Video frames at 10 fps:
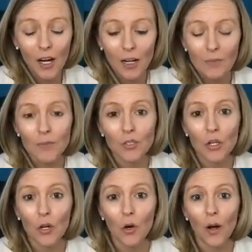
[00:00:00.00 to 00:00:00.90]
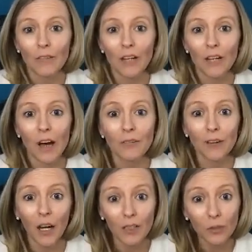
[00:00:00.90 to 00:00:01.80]
So I've got
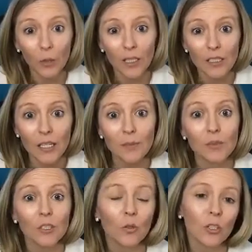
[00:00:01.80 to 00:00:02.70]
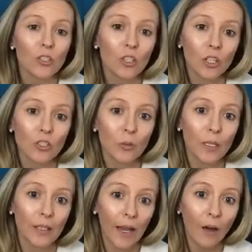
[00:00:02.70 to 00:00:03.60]
5 quick tips that you can start doing
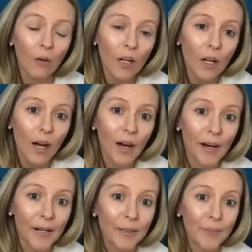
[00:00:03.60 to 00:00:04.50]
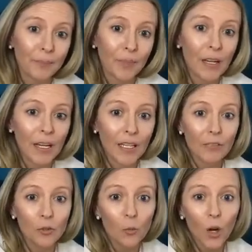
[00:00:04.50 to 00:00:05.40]
now. And if
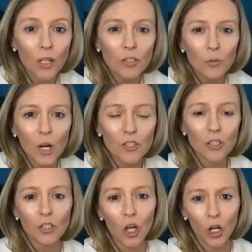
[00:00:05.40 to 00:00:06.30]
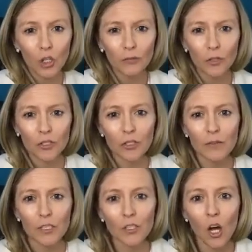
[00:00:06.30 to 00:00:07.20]
you want to watch a longer version of
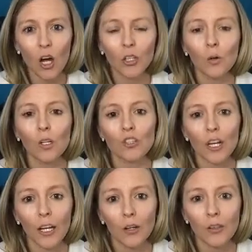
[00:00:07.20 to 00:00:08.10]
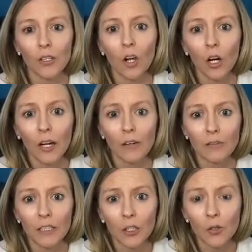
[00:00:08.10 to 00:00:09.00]
this talk, you can check out the archived
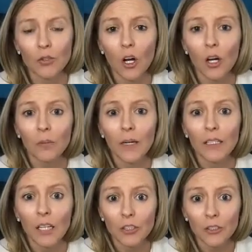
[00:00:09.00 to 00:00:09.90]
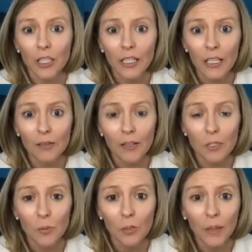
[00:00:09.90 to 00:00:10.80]
videos on my Dr. Kinney
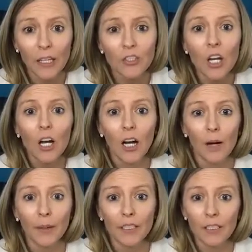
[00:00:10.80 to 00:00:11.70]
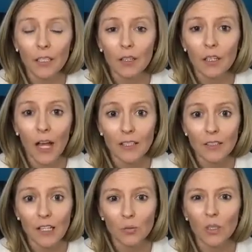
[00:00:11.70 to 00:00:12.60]
Facebook page. I did a class
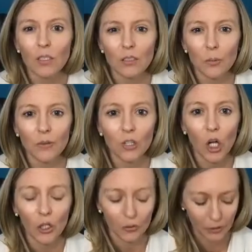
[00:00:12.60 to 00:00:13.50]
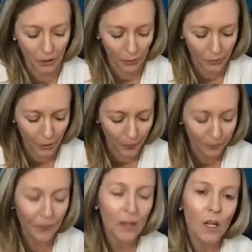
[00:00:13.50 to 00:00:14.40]
last week. It's a little bit of a longer video. So
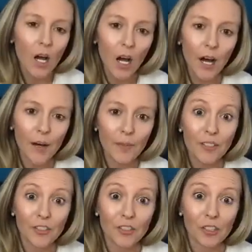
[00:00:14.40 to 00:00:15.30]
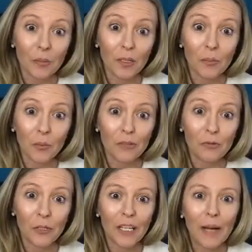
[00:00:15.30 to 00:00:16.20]
this is just going to be a brief
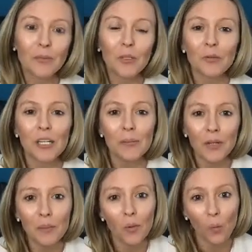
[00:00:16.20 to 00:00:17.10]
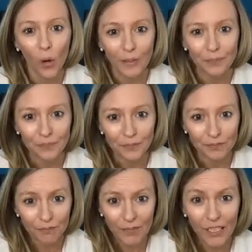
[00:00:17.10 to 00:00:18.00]
recap. So tip number 1
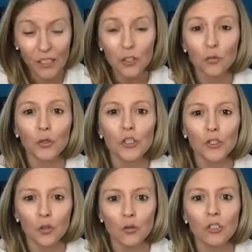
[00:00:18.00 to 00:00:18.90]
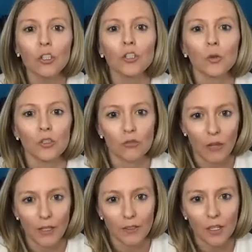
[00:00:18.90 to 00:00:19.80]
is reduce your
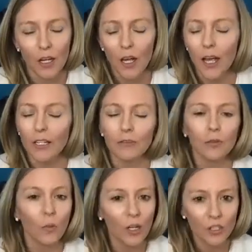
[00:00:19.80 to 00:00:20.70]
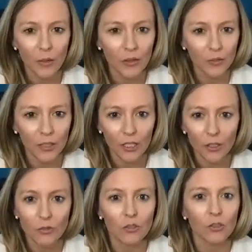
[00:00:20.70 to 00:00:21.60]
stress. And if you've watched my other
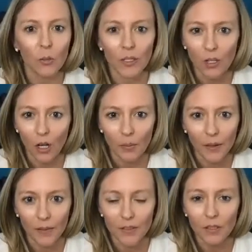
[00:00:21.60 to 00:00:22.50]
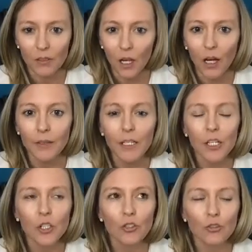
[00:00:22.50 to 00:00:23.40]
videos, you know I talk about this a lot.
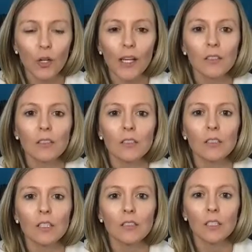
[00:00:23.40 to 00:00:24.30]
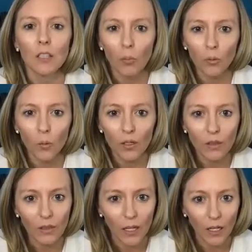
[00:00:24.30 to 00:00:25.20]
Stress is the number 1
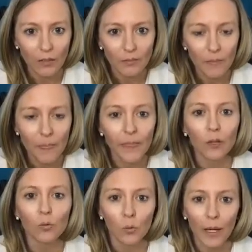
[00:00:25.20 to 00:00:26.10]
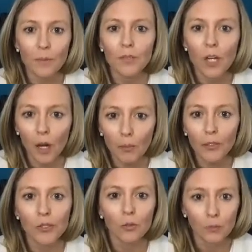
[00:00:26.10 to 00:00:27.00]
thing that ramps up
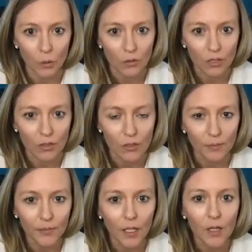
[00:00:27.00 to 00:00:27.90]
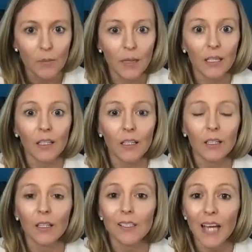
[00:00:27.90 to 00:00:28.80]
your immune system, making it
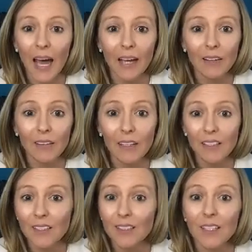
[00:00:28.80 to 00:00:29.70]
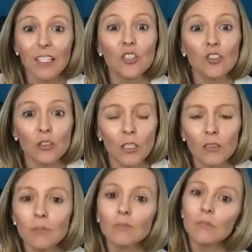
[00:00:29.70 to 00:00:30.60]
attack things that it shouldn't,
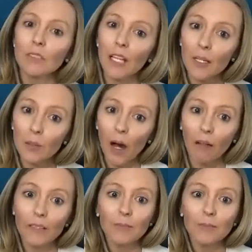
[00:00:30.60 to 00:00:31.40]
like pollen.